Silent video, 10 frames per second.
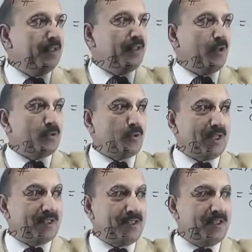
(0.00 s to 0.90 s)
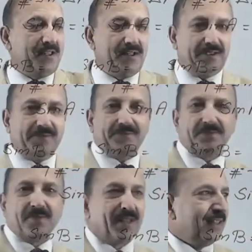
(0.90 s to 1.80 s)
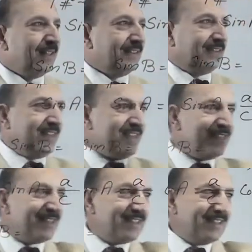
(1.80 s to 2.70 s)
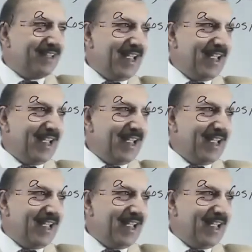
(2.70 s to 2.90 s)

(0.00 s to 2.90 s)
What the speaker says: Now you can see here, this